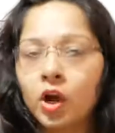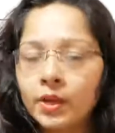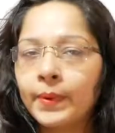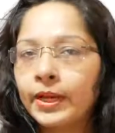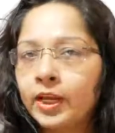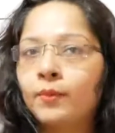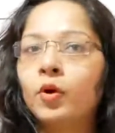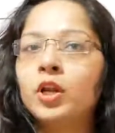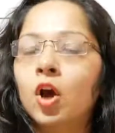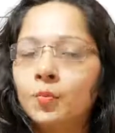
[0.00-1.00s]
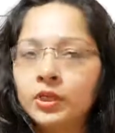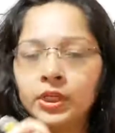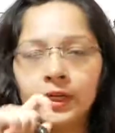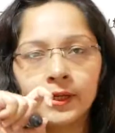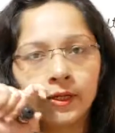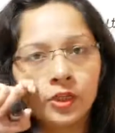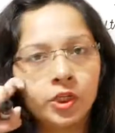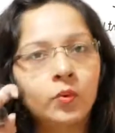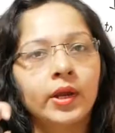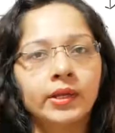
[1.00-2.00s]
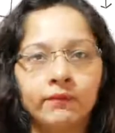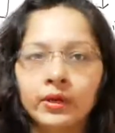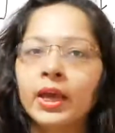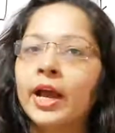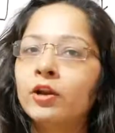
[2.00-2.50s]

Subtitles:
or depending upon how much heat energy you are giving